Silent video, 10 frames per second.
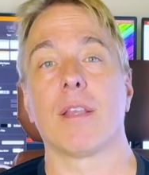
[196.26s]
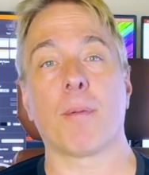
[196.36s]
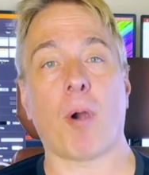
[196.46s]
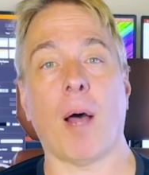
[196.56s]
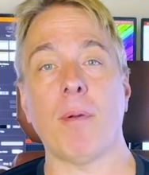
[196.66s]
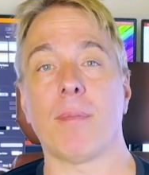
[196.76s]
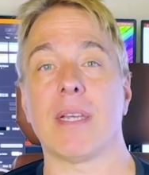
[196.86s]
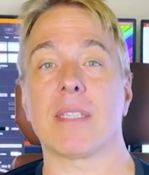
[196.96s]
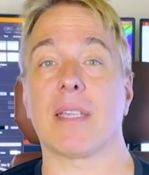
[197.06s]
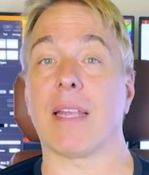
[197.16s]
The problem
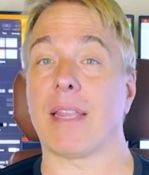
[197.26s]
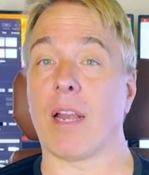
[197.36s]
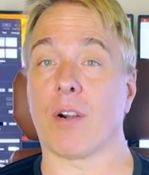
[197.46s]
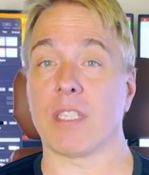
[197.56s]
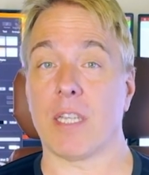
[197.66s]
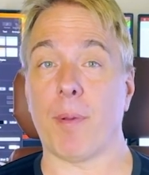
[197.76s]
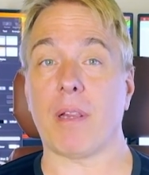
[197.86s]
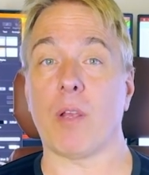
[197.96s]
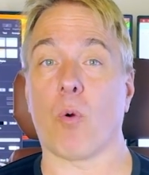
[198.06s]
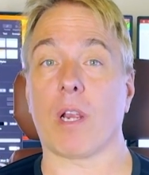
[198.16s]
is that they are
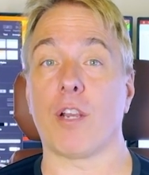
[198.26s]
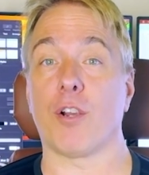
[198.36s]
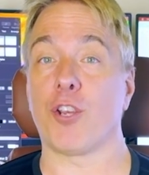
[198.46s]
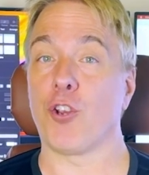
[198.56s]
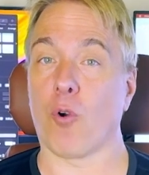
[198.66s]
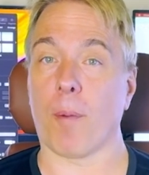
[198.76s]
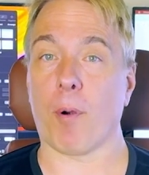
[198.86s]
typically working on your